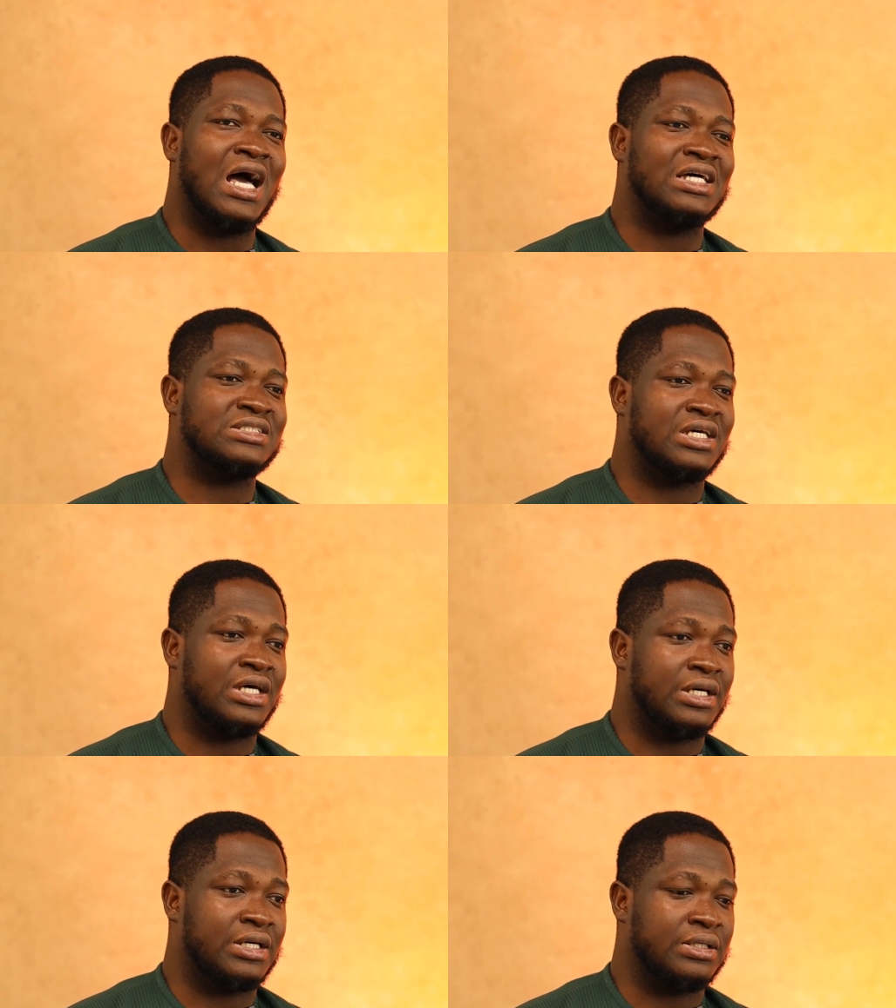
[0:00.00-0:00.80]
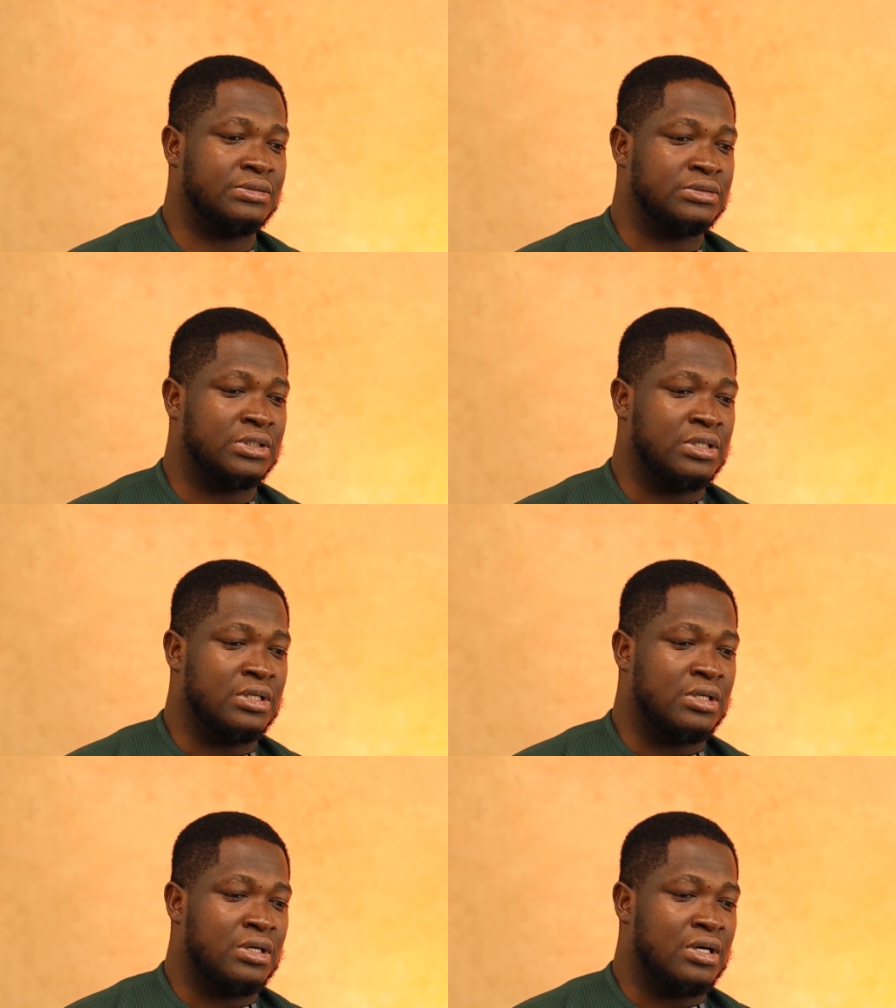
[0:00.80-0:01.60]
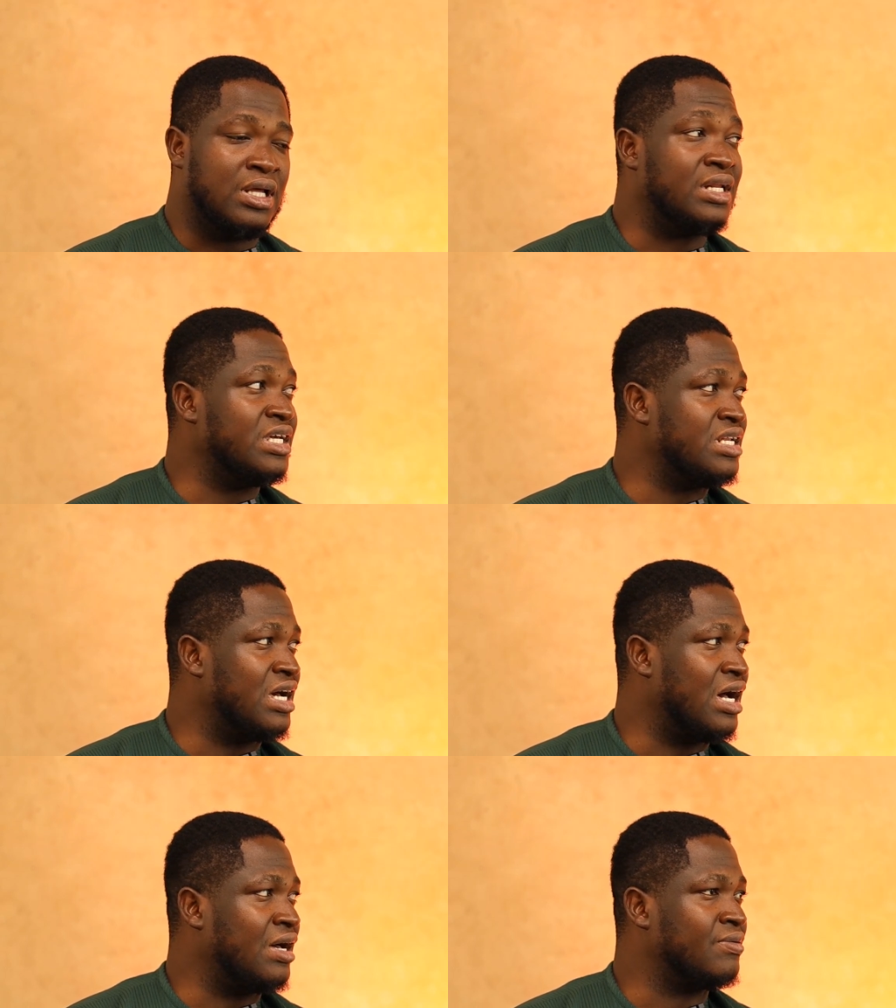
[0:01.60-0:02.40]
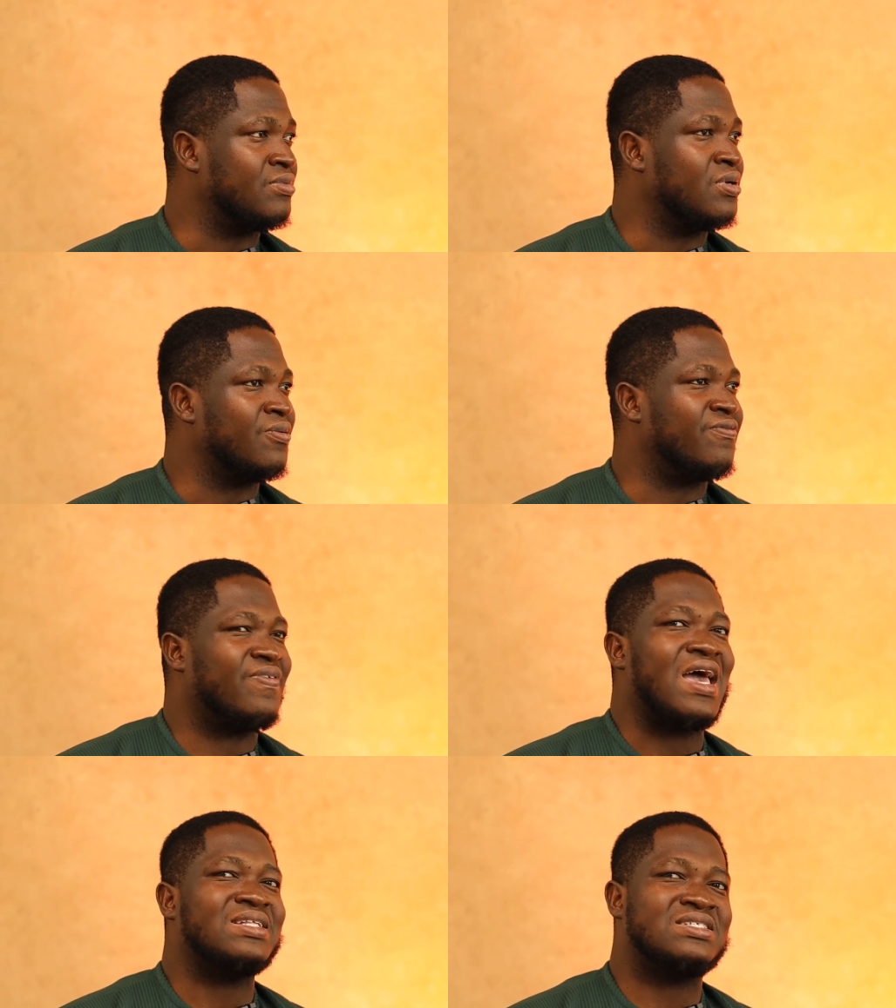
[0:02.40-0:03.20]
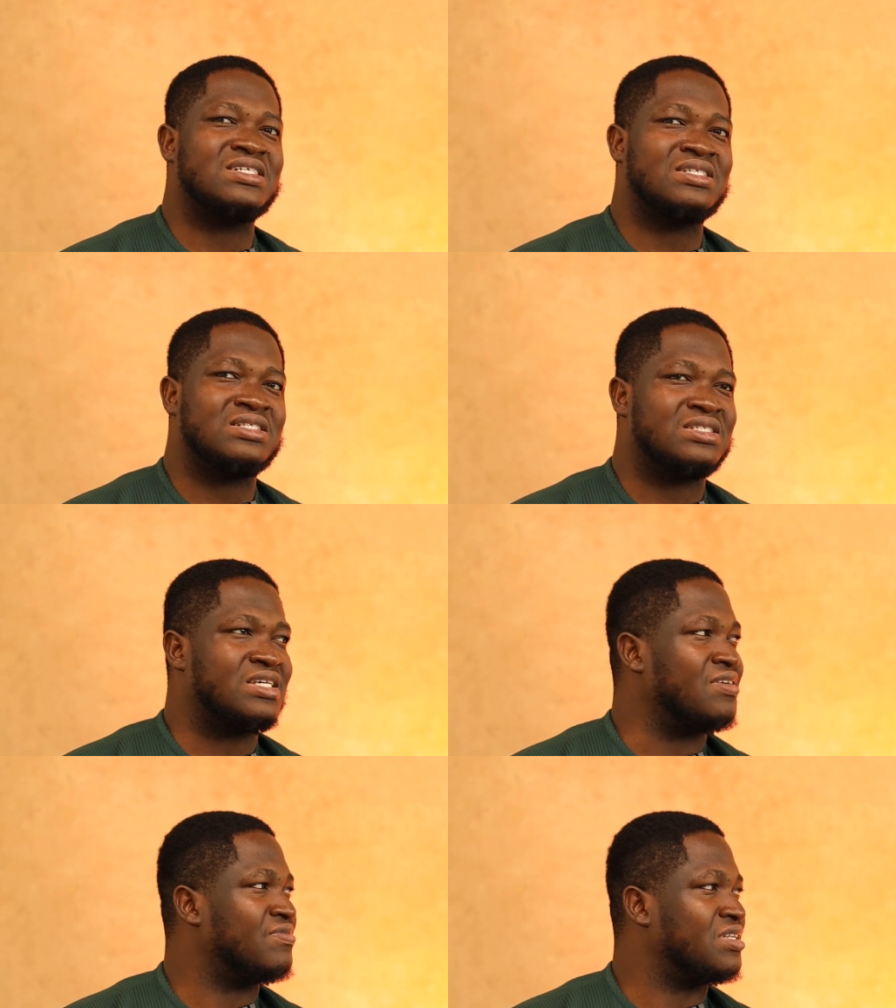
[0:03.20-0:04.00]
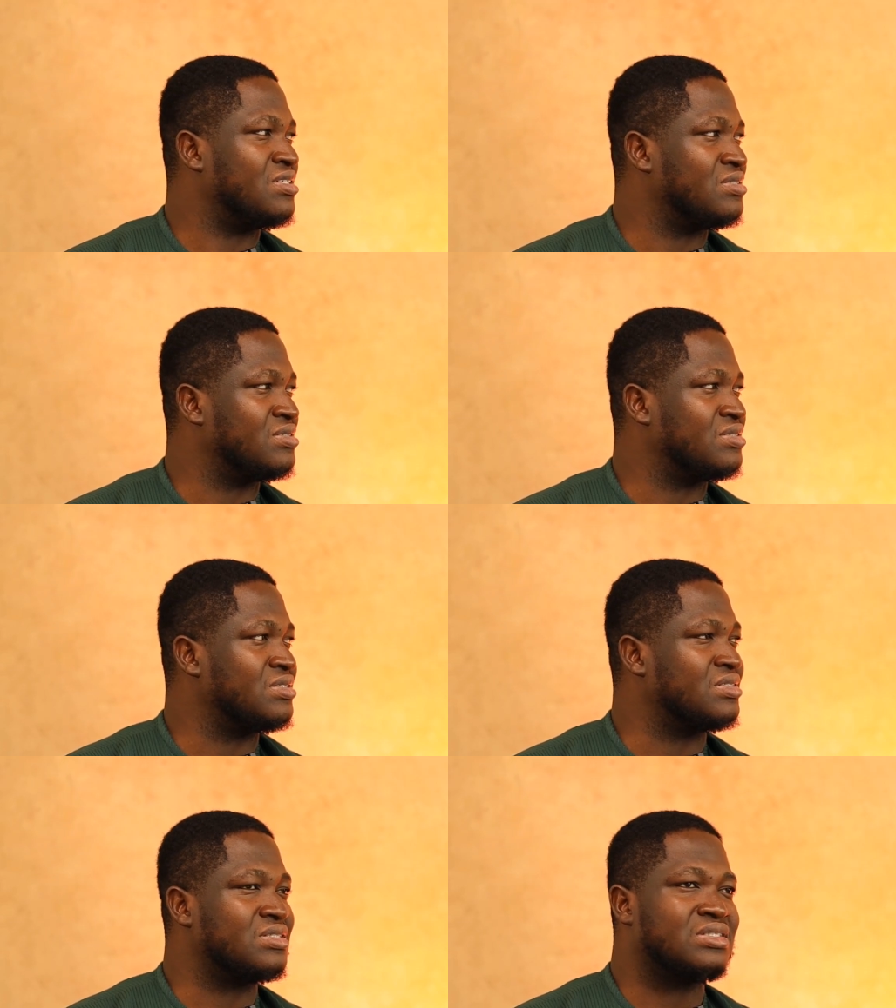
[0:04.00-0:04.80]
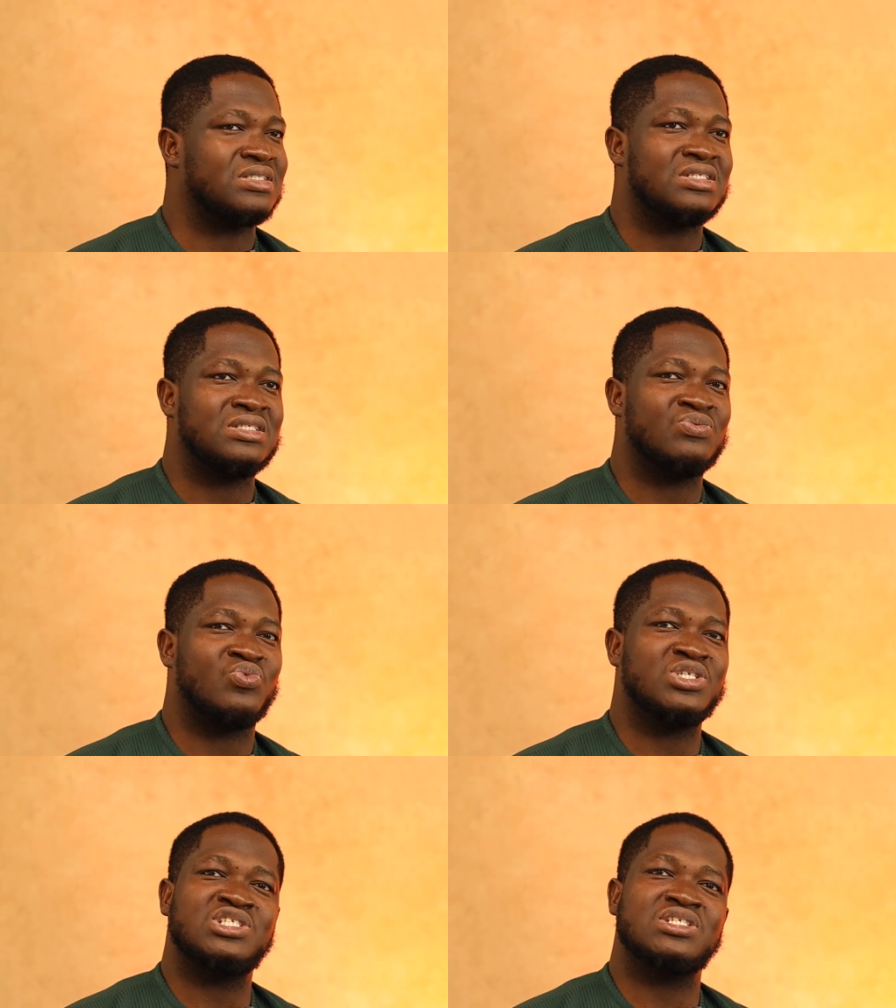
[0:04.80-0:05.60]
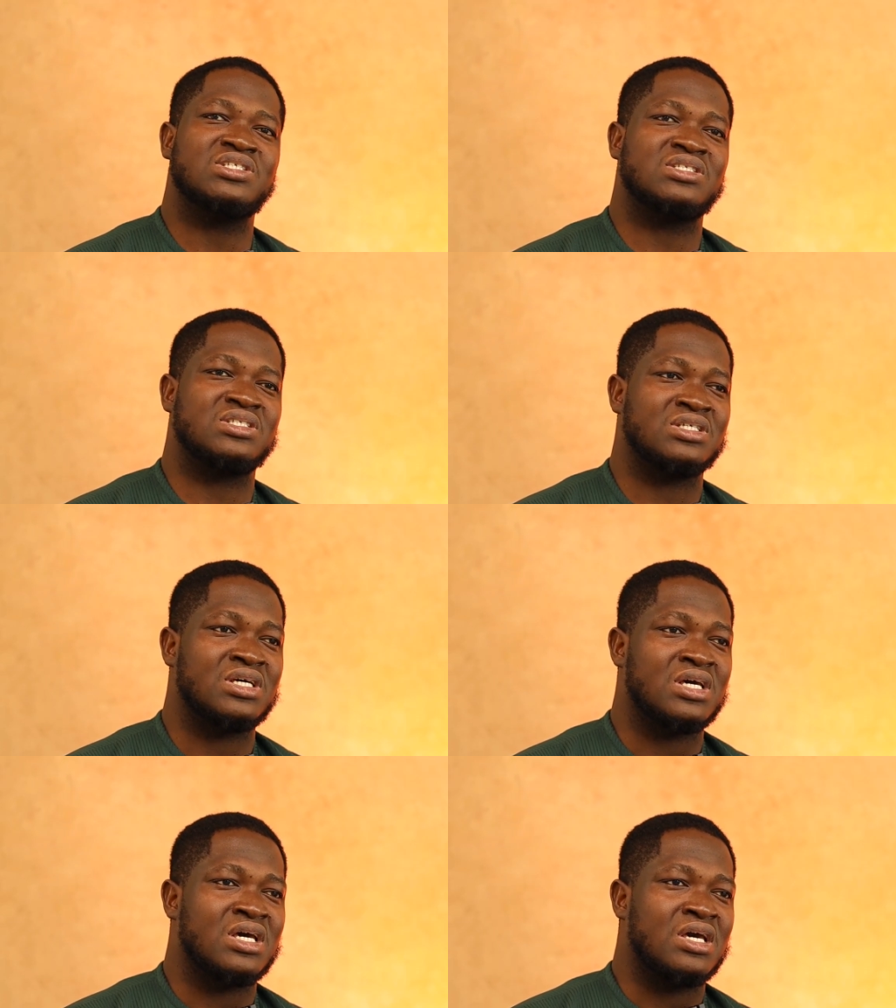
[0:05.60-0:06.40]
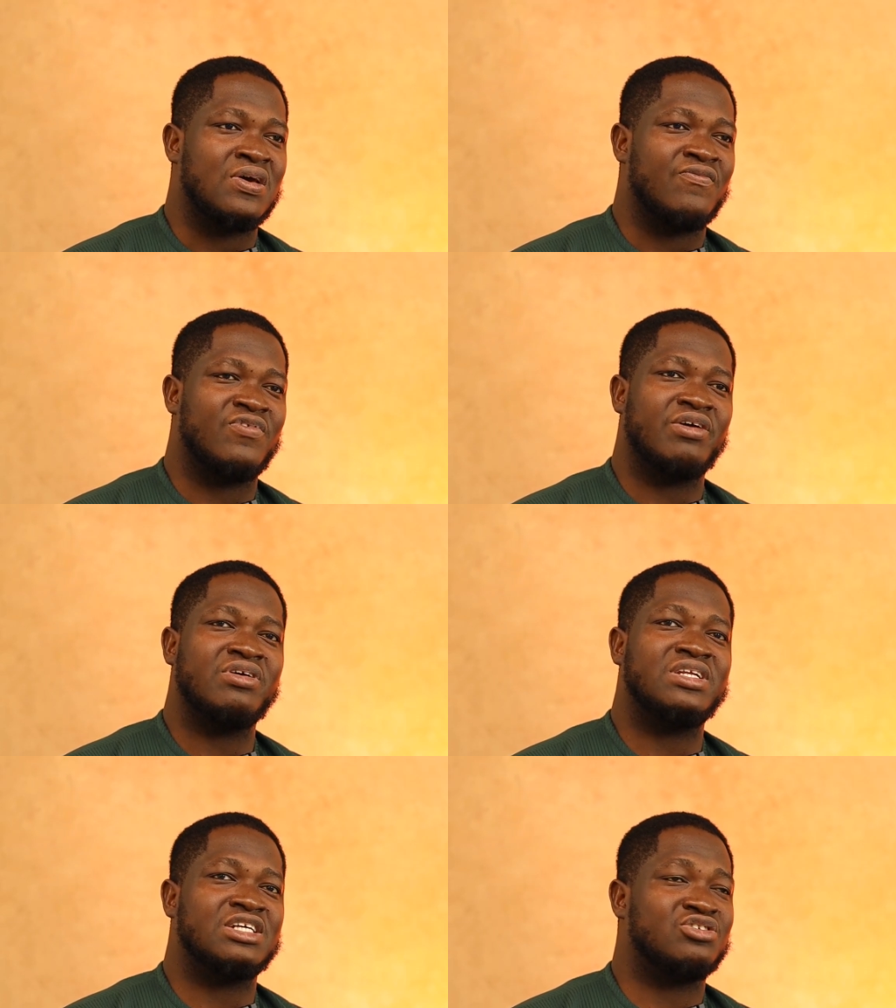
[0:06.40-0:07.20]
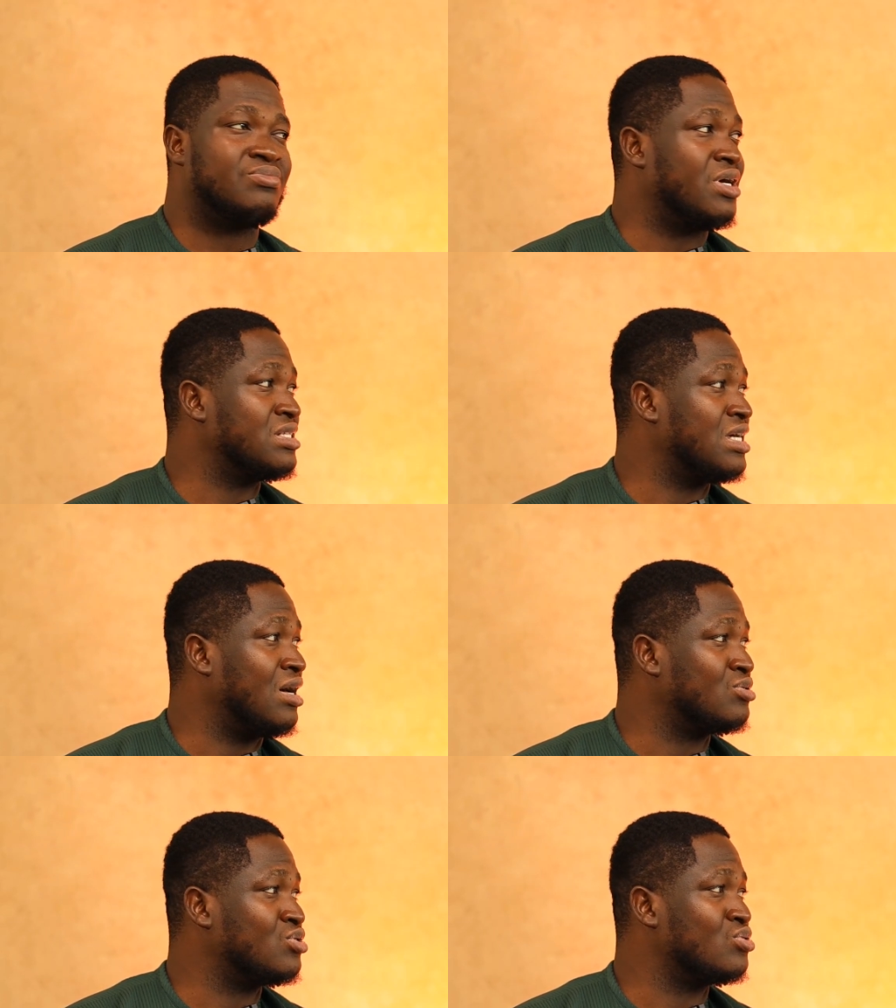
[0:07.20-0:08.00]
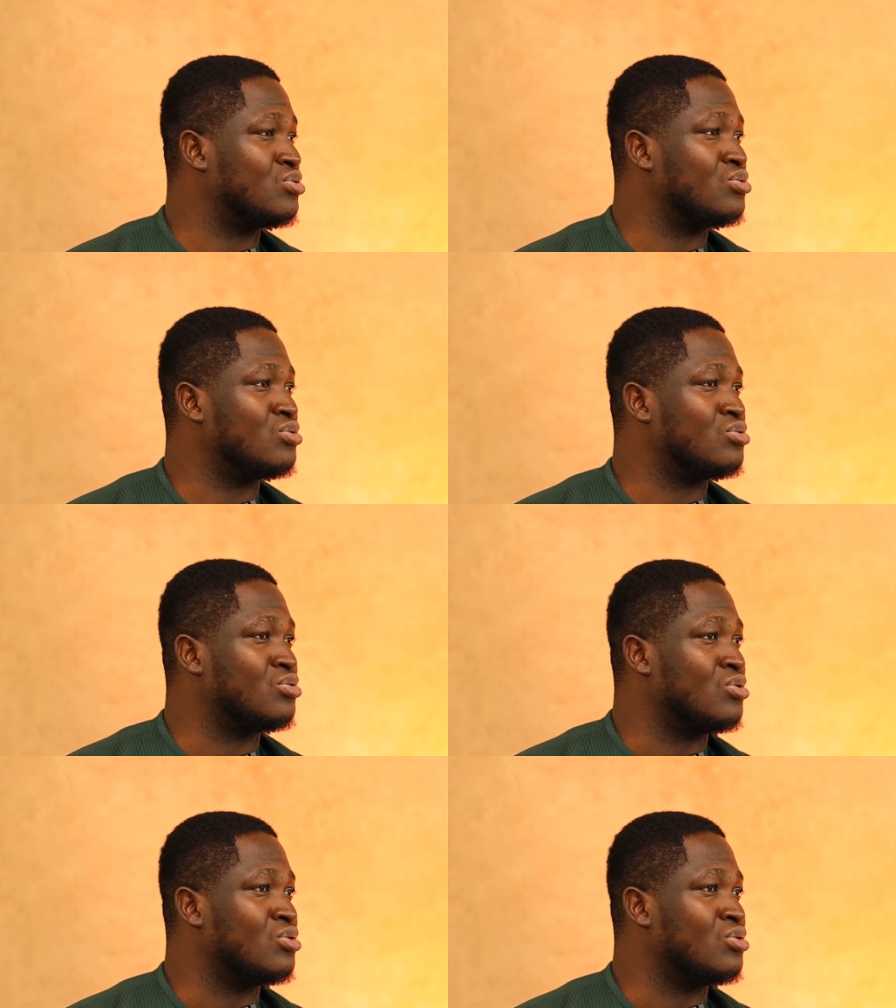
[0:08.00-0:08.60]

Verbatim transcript: as a a leader fighting David. That's true. Which is very detrimental to